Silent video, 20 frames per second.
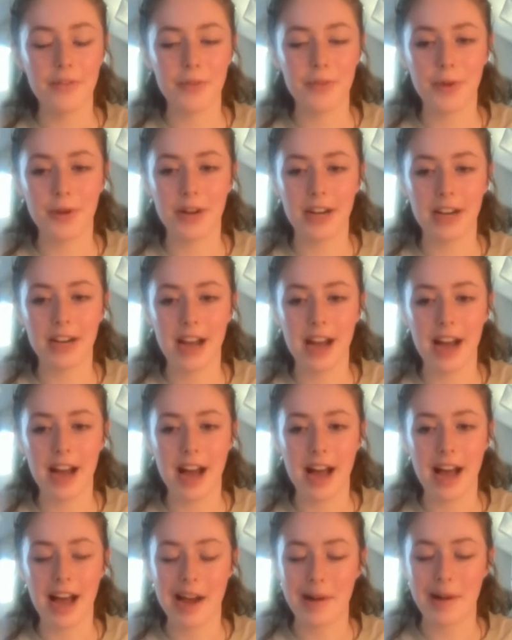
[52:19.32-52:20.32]
for
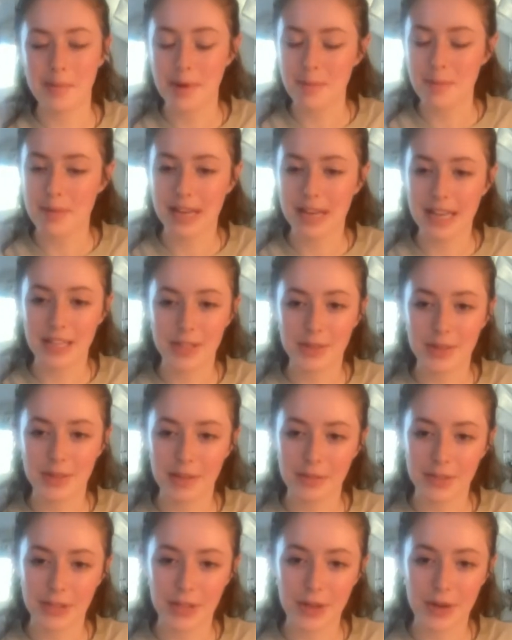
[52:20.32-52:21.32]
how many meetings you
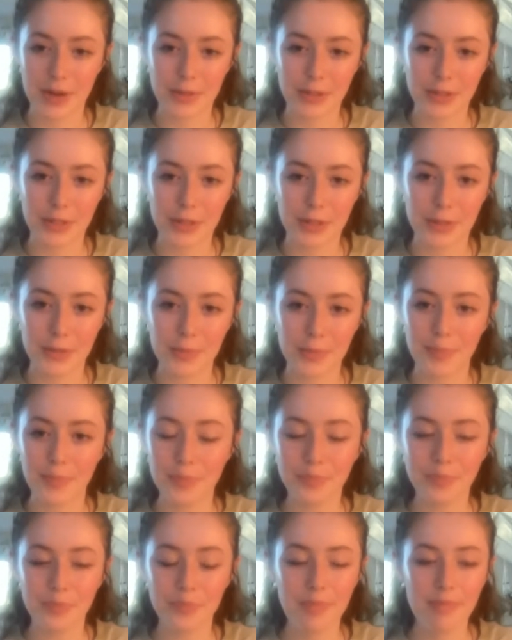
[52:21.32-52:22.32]
have to go to.
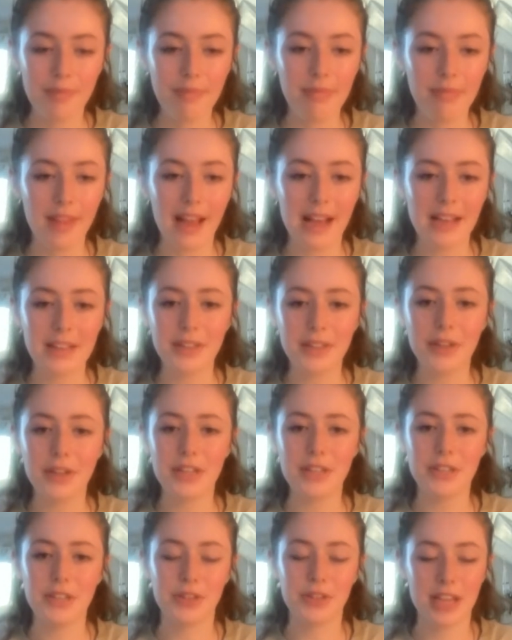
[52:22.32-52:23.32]
As long
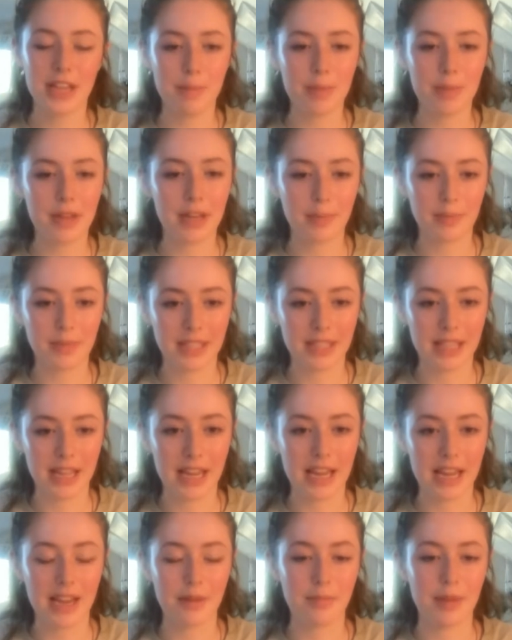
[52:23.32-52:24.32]
as you're keeping up to
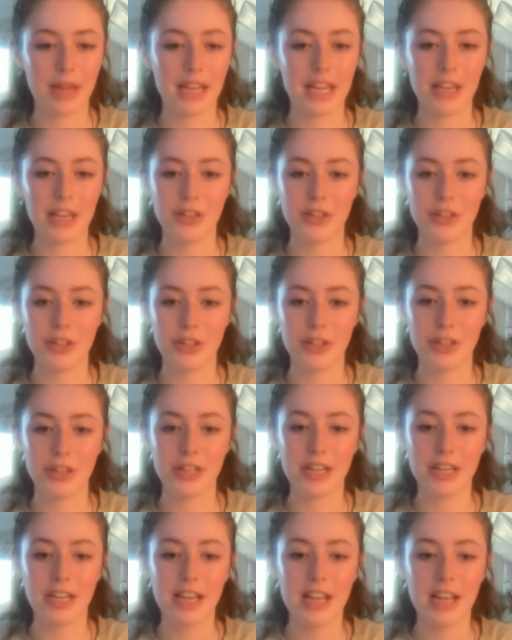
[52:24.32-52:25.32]
date and making
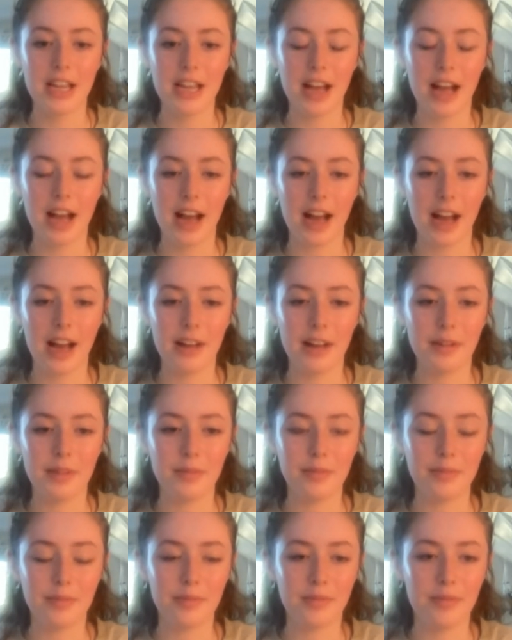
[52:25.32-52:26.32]
sure
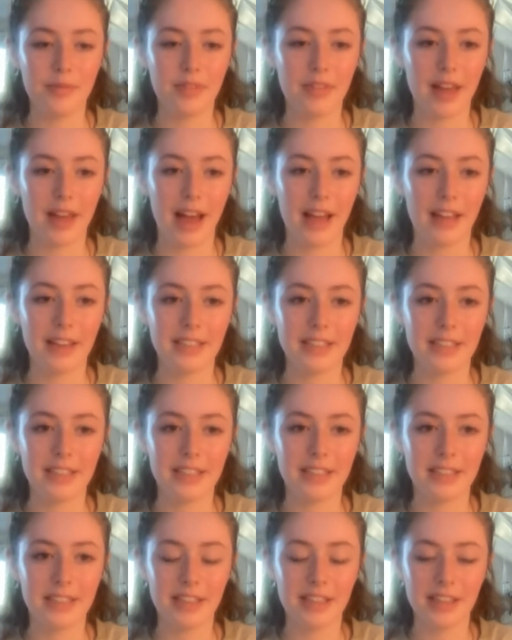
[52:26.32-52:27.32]
that
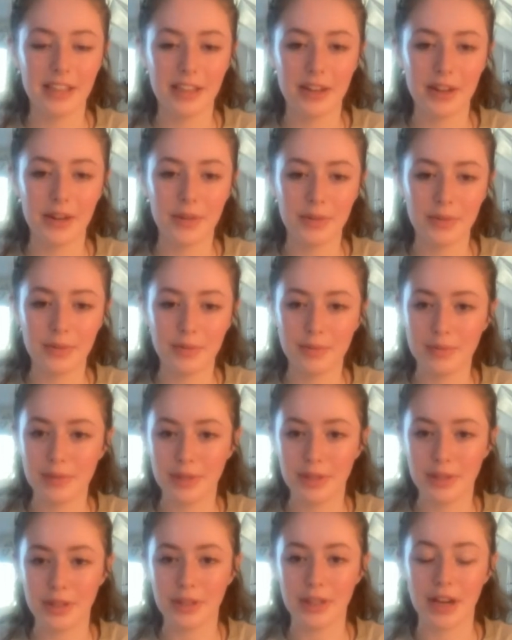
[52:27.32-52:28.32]
you know
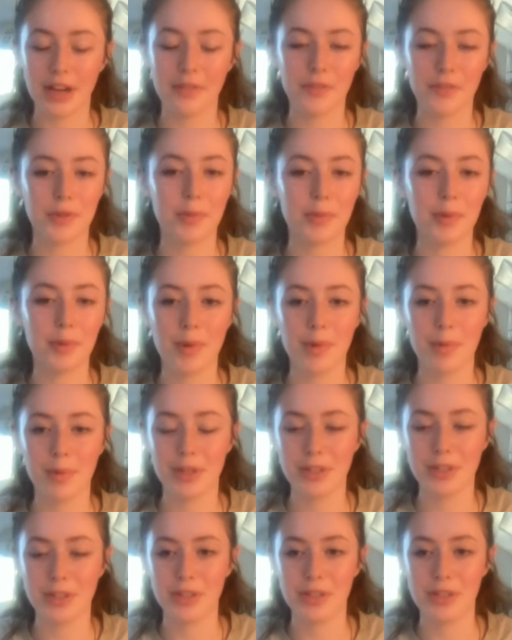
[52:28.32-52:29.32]
you're comfortable with
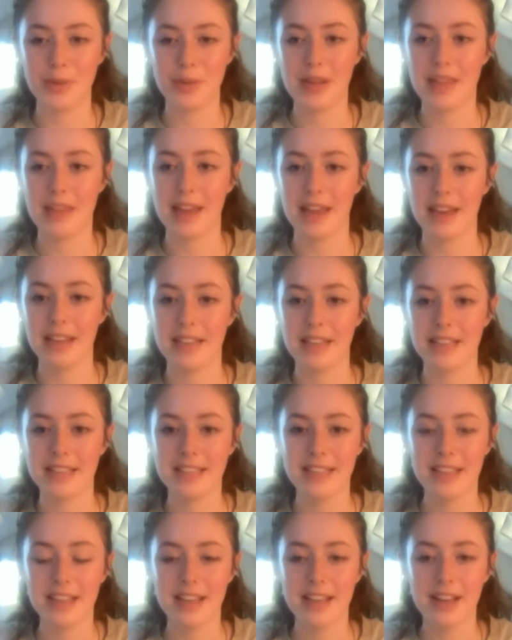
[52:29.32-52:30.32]
what you're doing, that
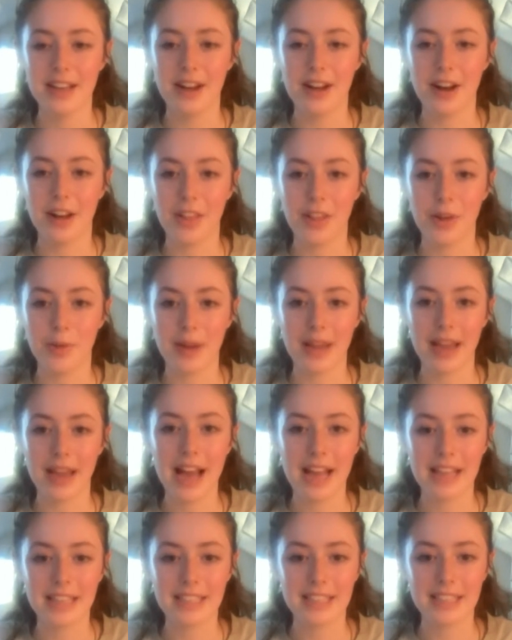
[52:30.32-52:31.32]
is all that we
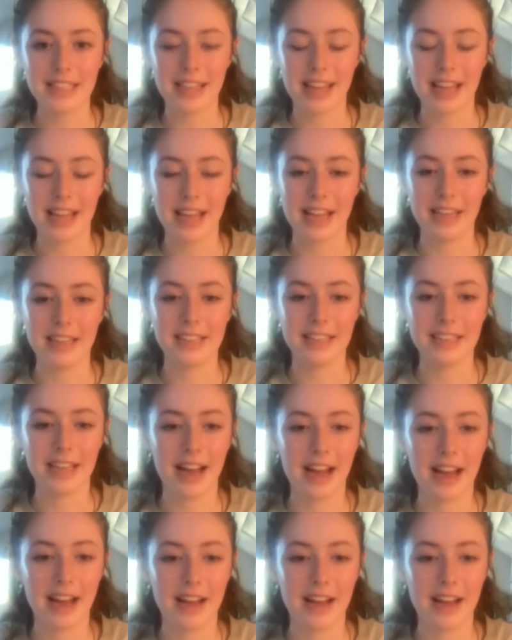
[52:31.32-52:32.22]
ask. And